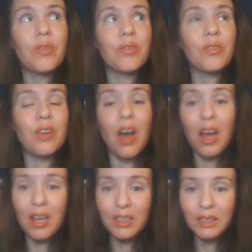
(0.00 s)

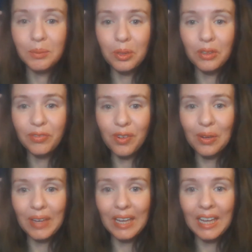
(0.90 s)

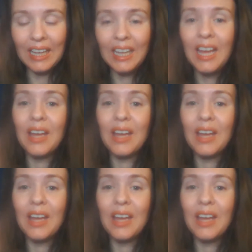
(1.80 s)
non-spore-forming,